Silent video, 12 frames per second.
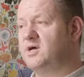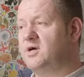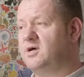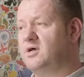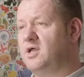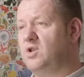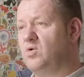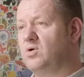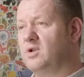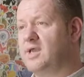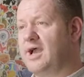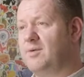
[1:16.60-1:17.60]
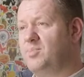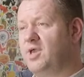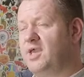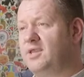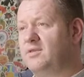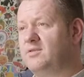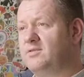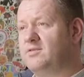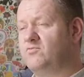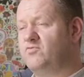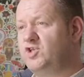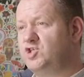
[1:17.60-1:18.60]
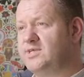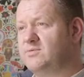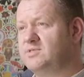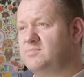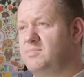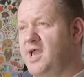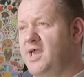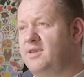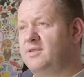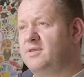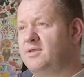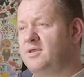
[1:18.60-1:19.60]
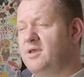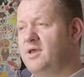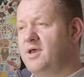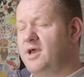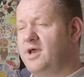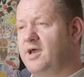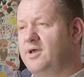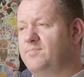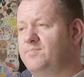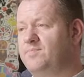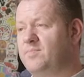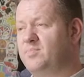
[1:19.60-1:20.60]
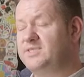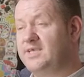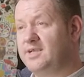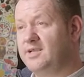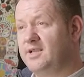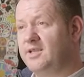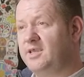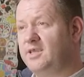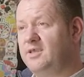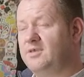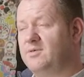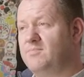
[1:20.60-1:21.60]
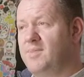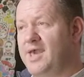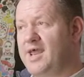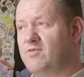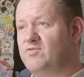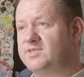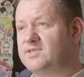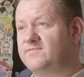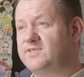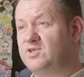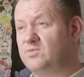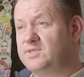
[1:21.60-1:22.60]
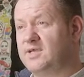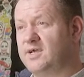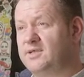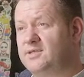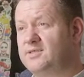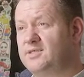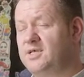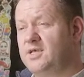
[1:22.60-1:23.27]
a local campaign that reaches out to men, particularly men at risk of suicide.